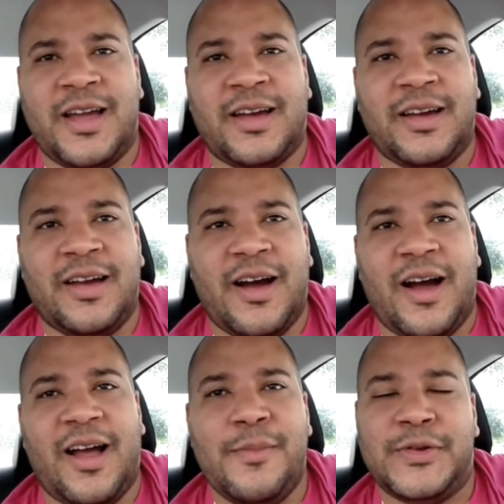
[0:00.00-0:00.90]

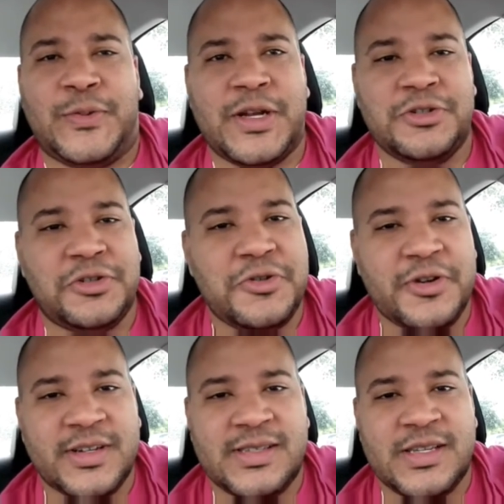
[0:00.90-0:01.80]
I had gotten really
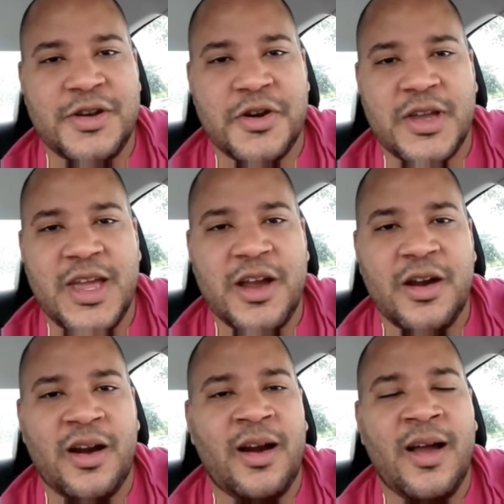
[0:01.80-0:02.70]
involved in
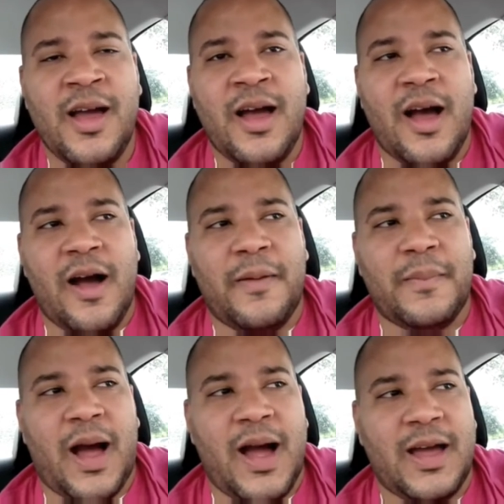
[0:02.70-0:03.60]
swimming. I
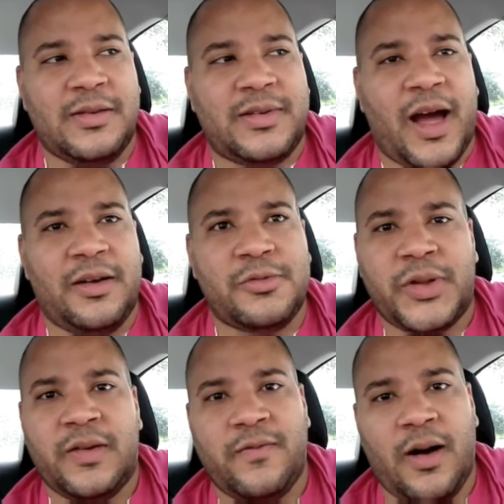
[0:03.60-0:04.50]
went to
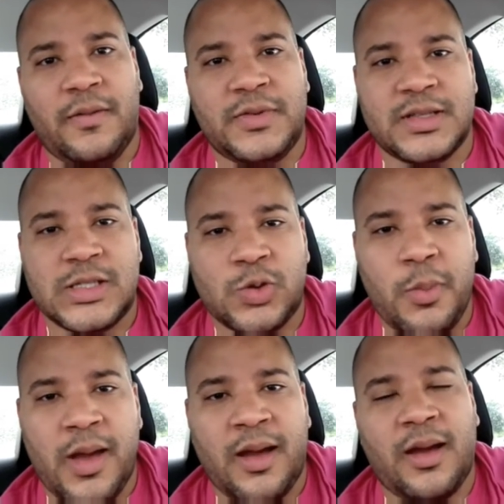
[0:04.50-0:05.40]
States 3
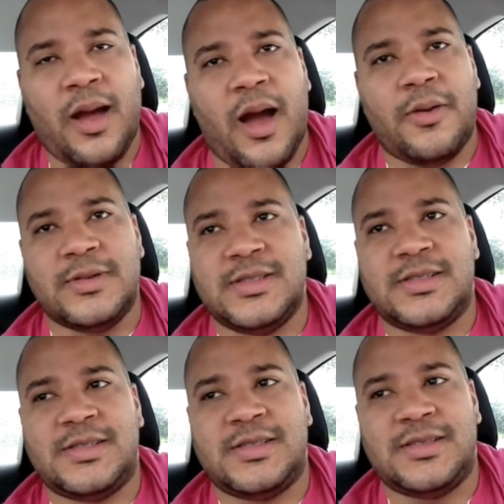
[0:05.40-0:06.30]
times,
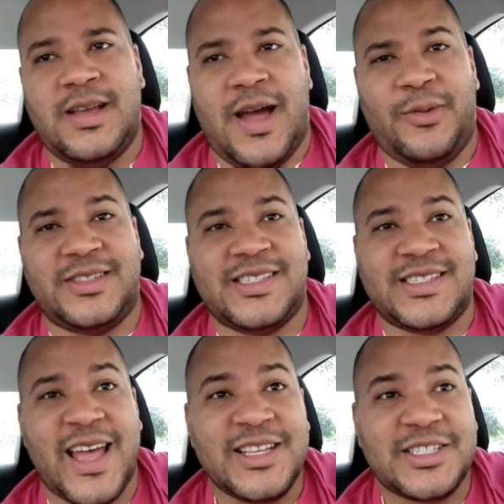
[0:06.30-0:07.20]
and
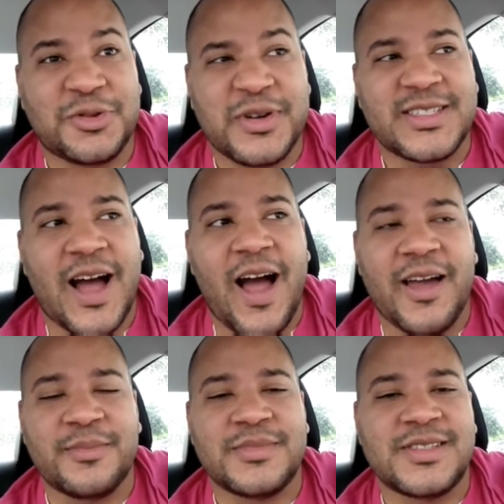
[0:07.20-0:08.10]
I kind of
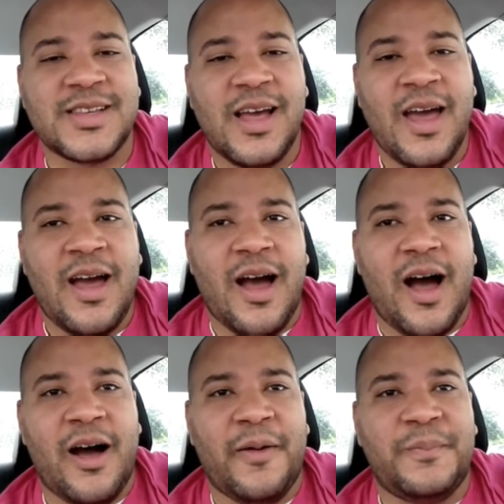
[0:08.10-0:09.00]
established who I
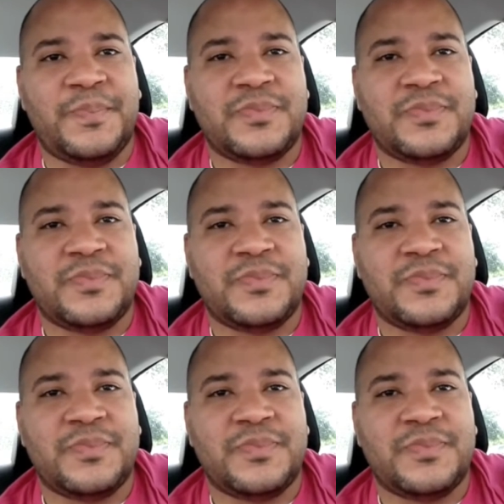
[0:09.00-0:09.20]
was.